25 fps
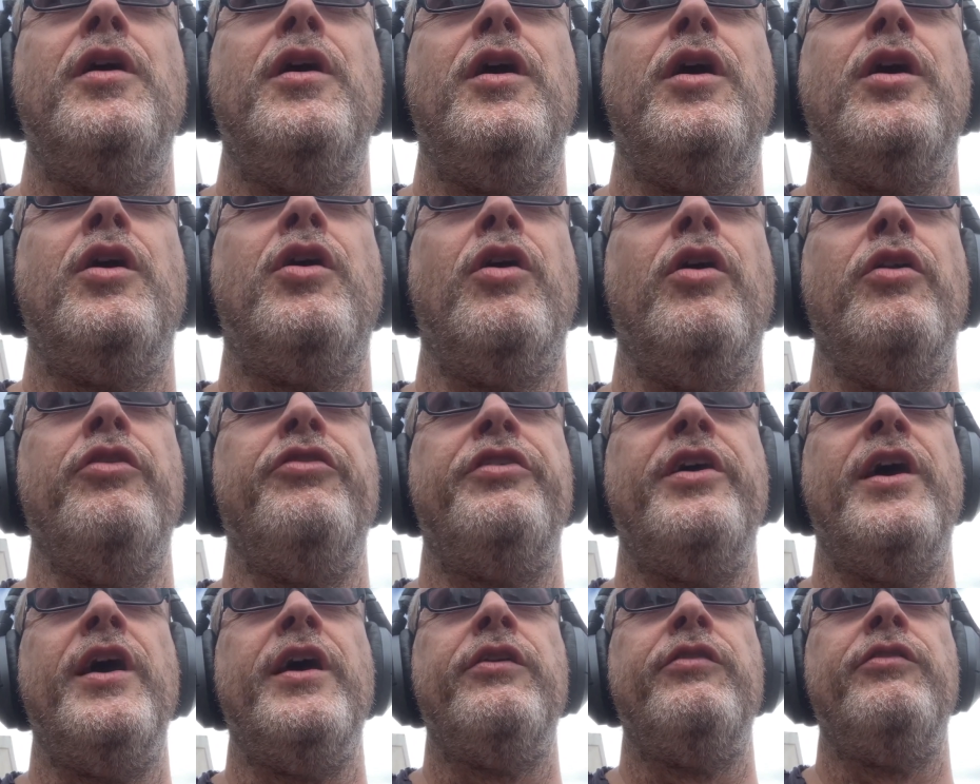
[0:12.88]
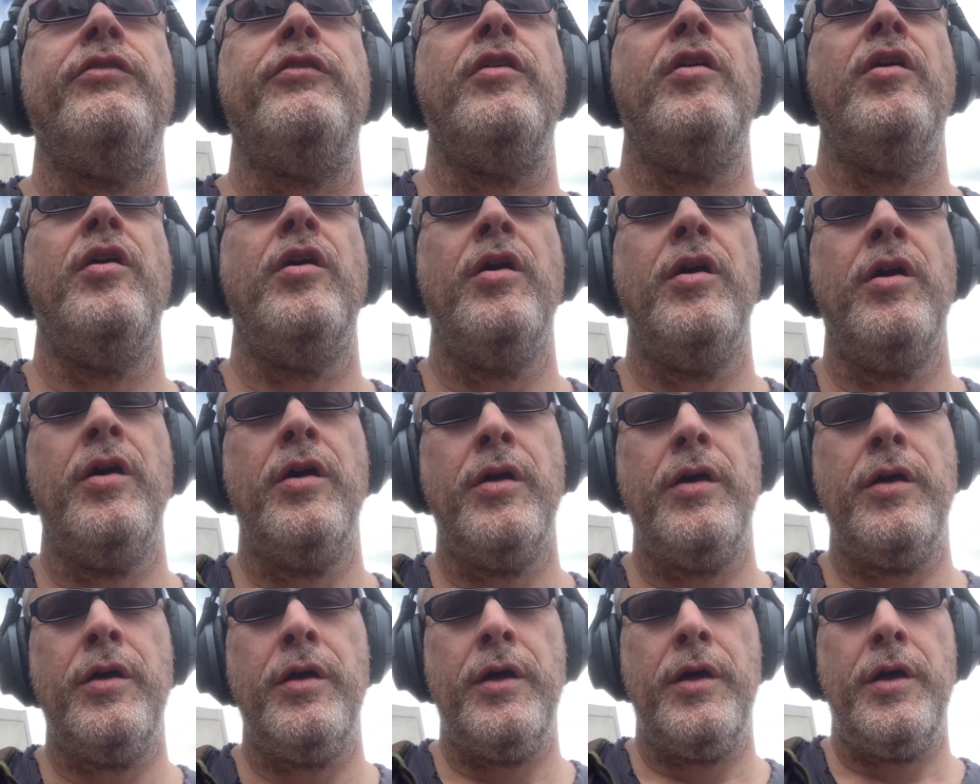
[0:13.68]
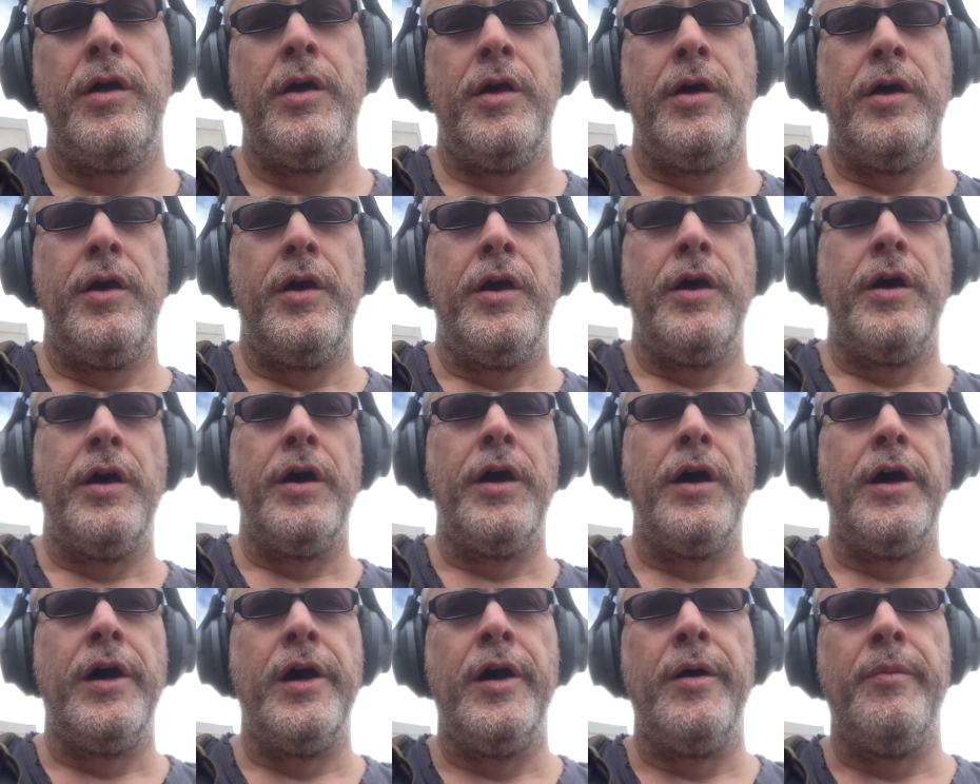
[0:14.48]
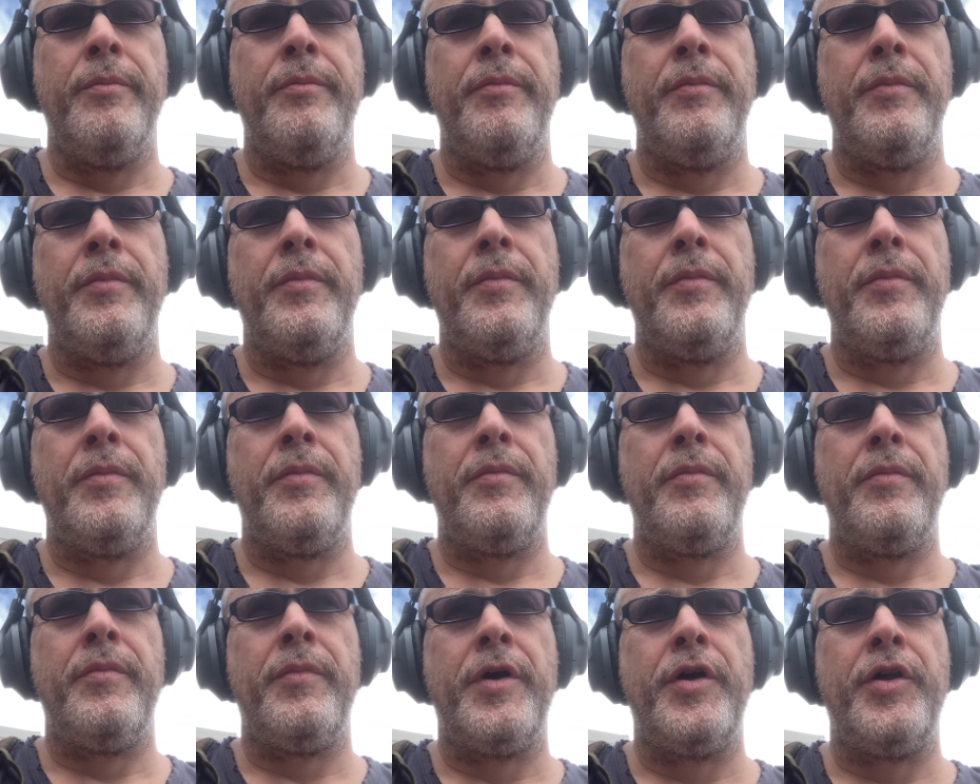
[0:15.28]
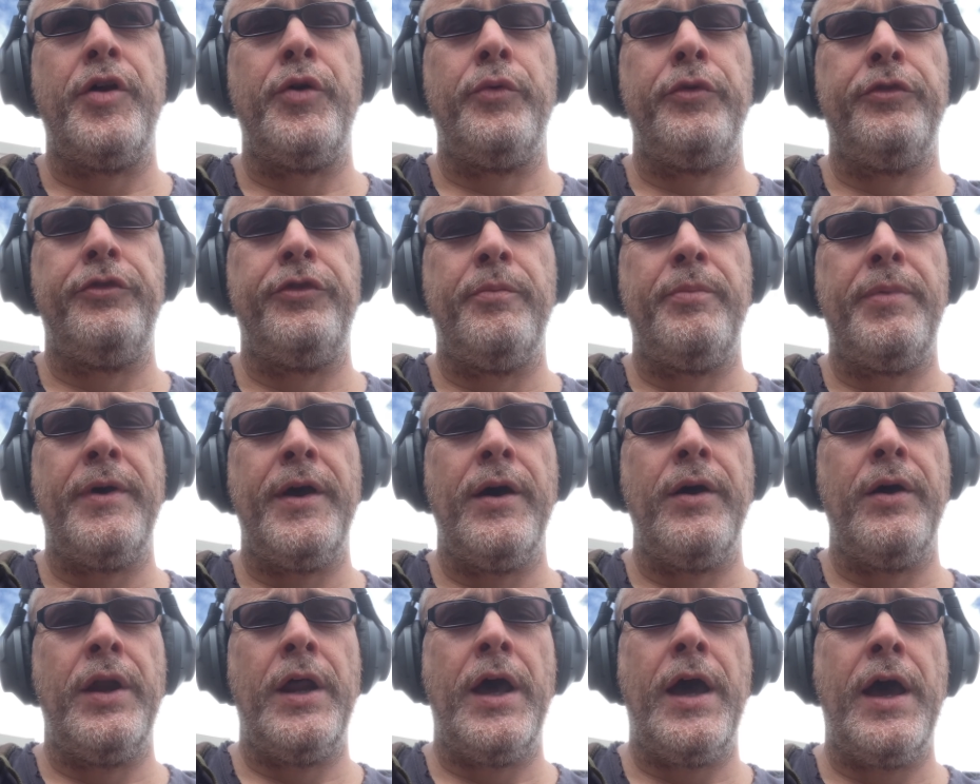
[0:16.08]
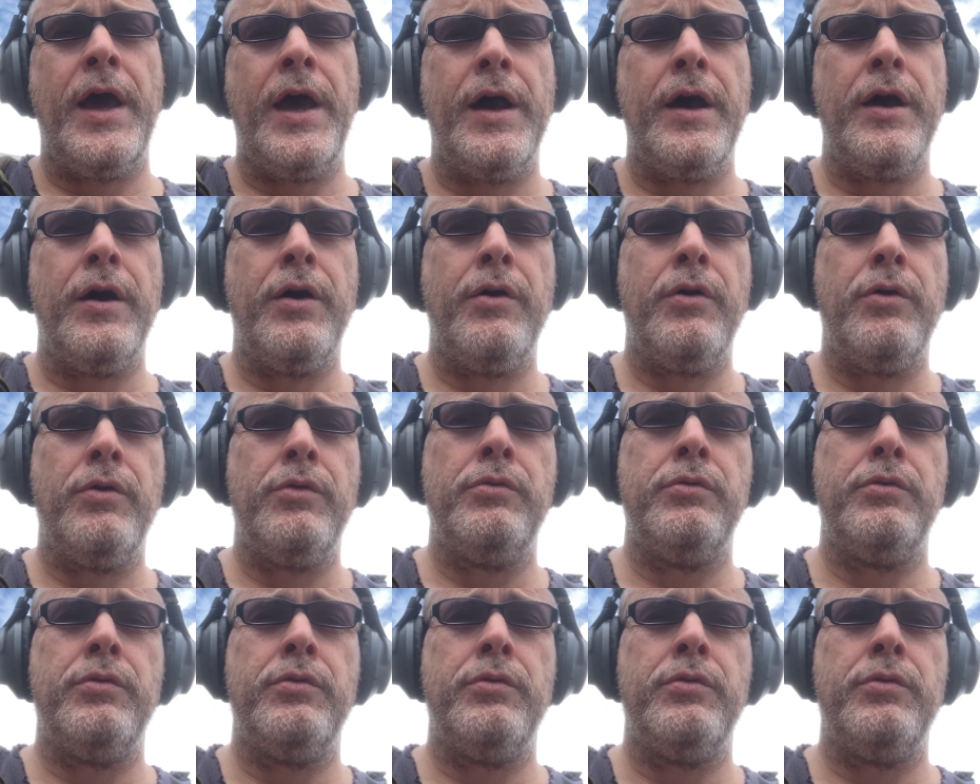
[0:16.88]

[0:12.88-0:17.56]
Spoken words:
context. And it was about how